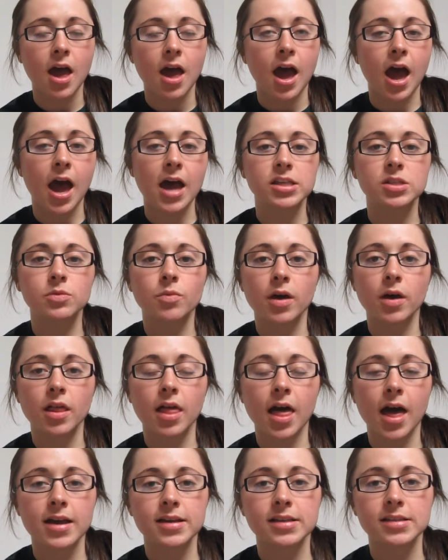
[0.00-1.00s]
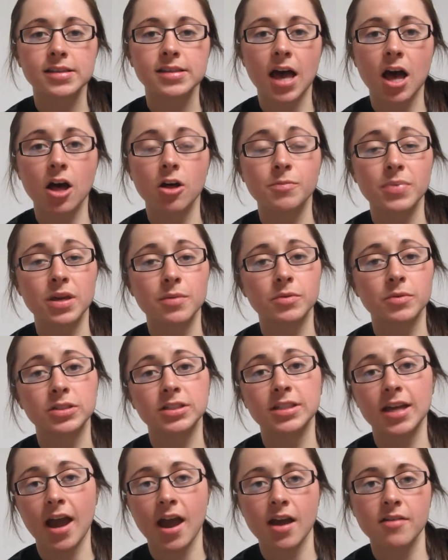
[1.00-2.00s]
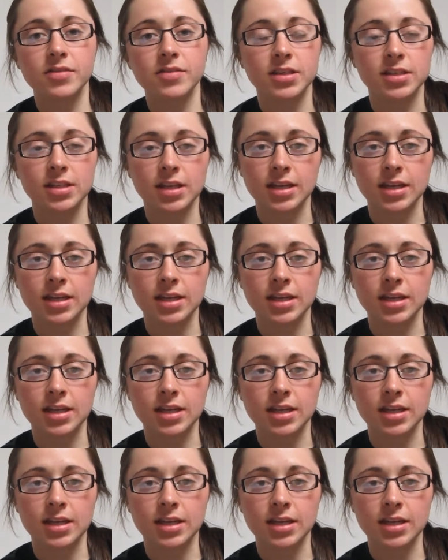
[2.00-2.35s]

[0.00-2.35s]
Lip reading: as well as I'll be able to have these